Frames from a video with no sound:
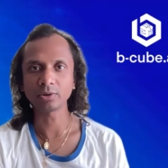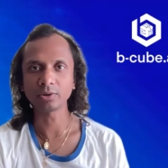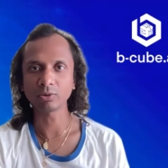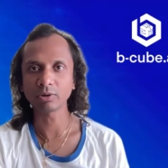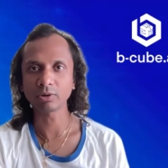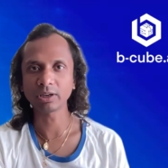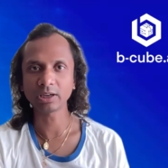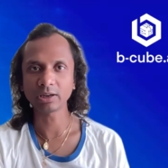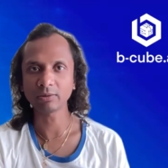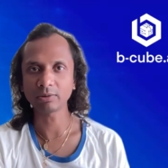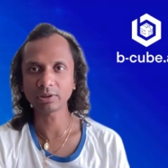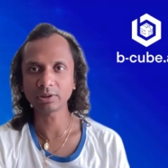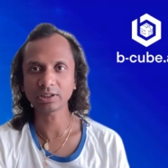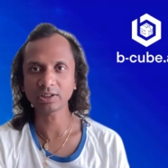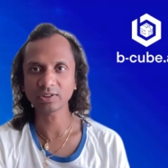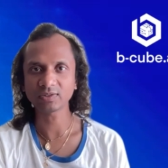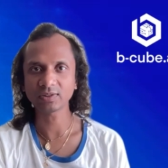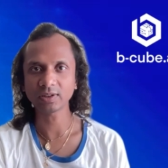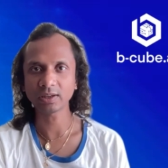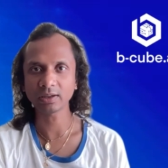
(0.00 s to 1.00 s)
during our
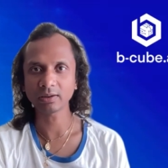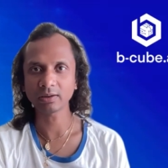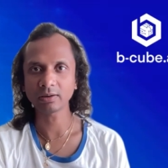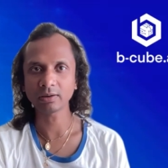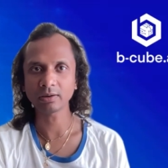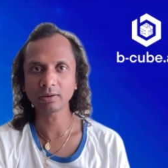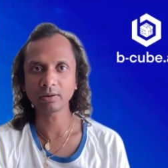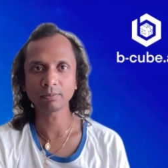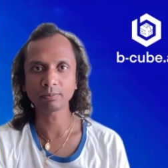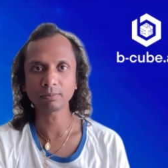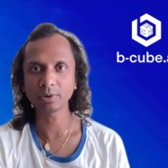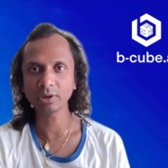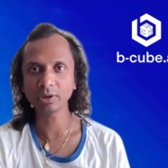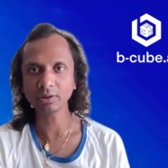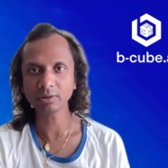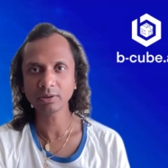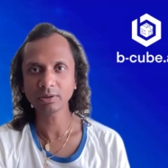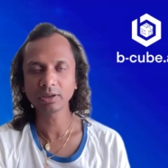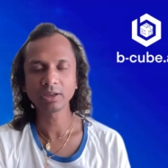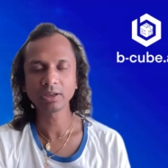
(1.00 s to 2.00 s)
testing uh,
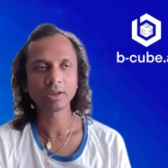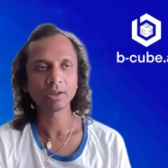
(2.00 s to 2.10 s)
period,